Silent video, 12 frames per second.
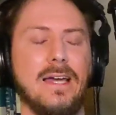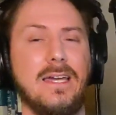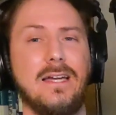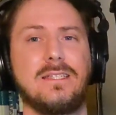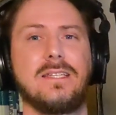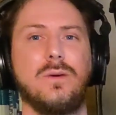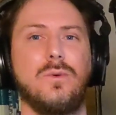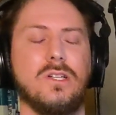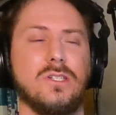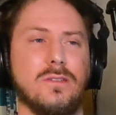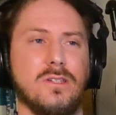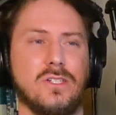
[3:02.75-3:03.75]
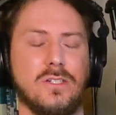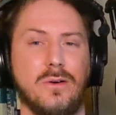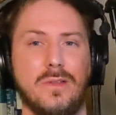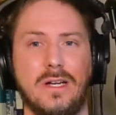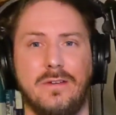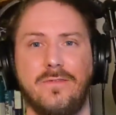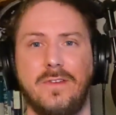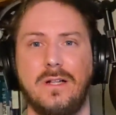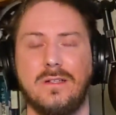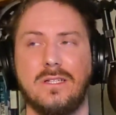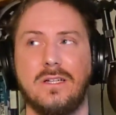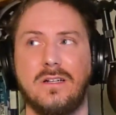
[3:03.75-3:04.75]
I can't say watching this show that I felt